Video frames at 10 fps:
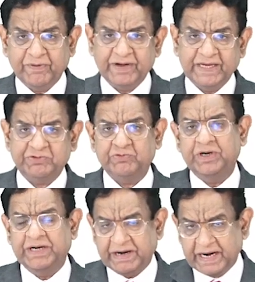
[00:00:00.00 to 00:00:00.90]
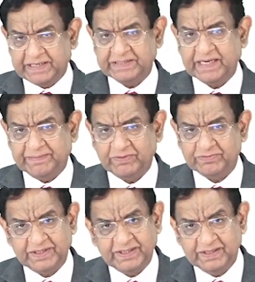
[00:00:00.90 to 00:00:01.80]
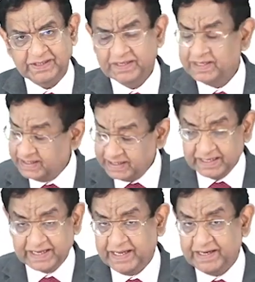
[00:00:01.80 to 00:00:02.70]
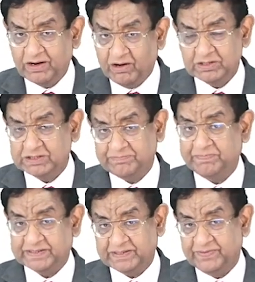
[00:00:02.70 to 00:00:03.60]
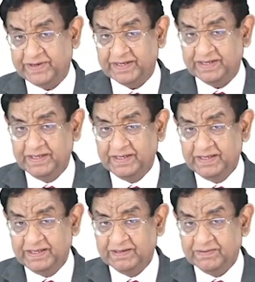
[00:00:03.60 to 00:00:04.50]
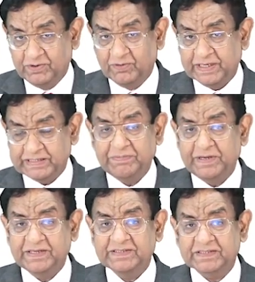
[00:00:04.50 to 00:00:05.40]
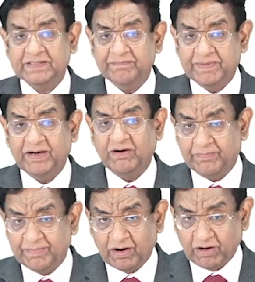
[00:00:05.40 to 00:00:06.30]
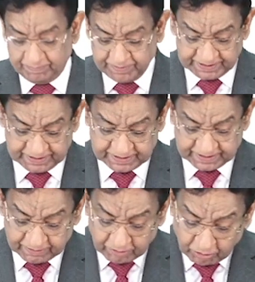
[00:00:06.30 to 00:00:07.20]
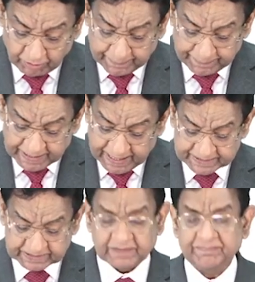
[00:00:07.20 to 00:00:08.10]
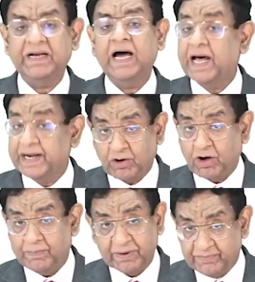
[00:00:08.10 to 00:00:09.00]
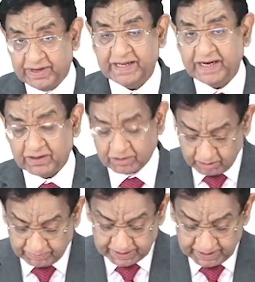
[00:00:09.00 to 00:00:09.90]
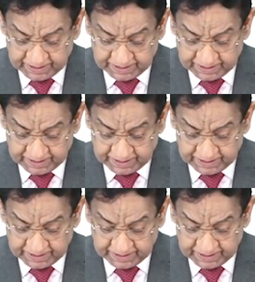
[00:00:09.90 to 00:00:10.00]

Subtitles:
gastroenteritis type of thing. Again, a non-specific. Respiratory system may or may not be there. Oh, hepatitis, but uncommon, very uncommon.